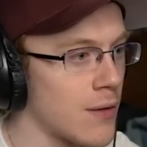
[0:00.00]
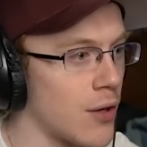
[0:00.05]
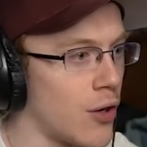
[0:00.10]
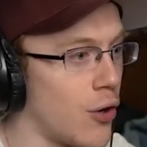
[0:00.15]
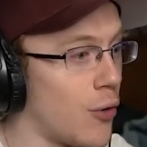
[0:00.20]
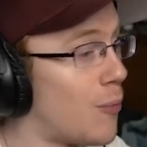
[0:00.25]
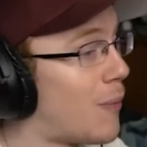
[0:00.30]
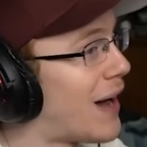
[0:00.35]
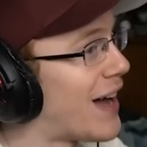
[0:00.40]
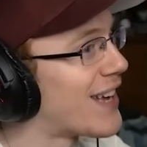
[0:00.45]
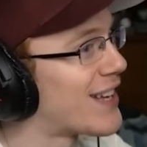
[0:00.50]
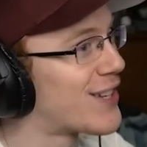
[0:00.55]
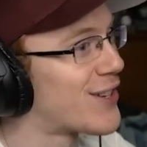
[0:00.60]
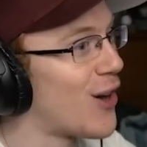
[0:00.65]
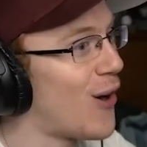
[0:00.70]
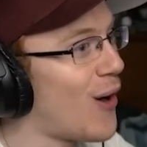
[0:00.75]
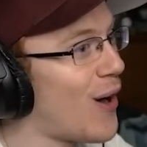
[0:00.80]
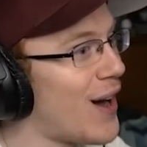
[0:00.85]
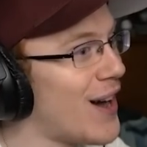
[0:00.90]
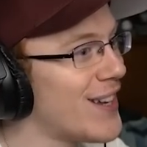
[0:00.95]
Oh my
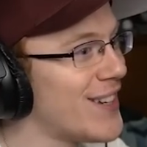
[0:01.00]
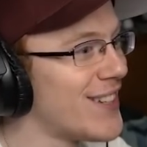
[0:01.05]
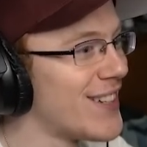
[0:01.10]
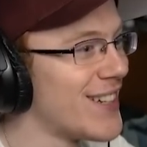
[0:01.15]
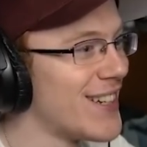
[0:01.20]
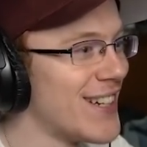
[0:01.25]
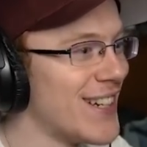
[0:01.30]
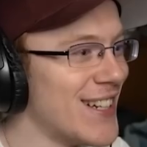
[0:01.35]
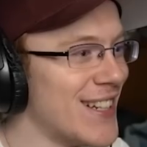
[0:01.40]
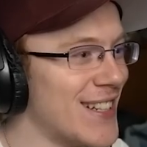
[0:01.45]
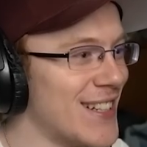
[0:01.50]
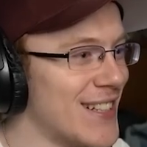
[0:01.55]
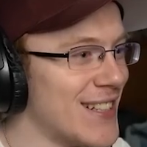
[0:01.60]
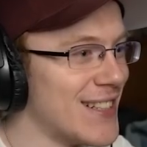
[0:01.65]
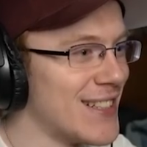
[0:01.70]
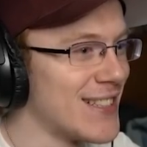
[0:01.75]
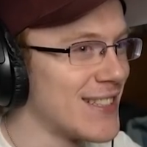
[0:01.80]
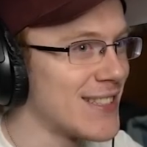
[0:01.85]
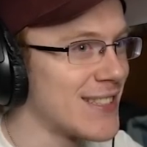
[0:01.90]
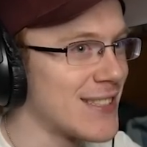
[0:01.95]
god.
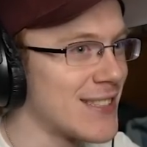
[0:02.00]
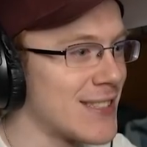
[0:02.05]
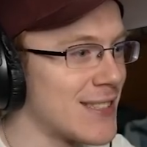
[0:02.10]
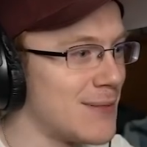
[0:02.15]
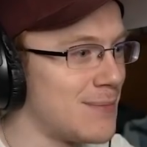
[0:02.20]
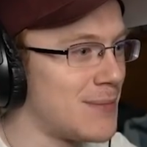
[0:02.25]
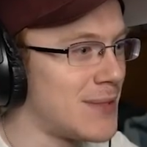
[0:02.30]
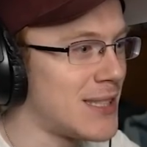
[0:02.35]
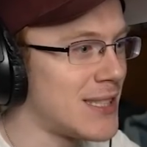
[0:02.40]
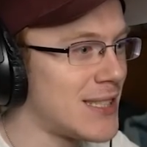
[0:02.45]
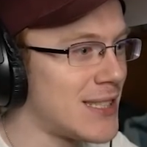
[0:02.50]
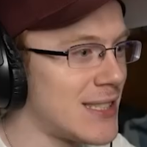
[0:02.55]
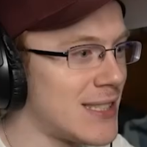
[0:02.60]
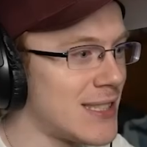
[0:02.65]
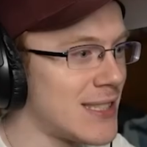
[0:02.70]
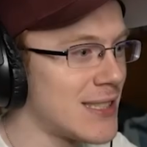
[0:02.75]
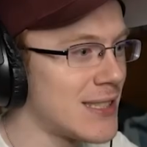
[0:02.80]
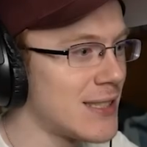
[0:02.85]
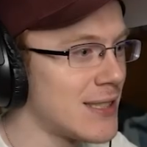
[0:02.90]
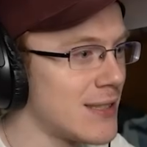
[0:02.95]
Come
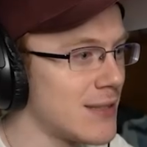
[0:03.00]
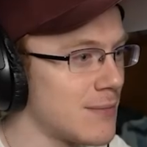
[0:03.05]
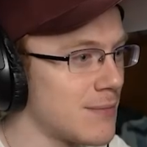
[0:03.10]
on.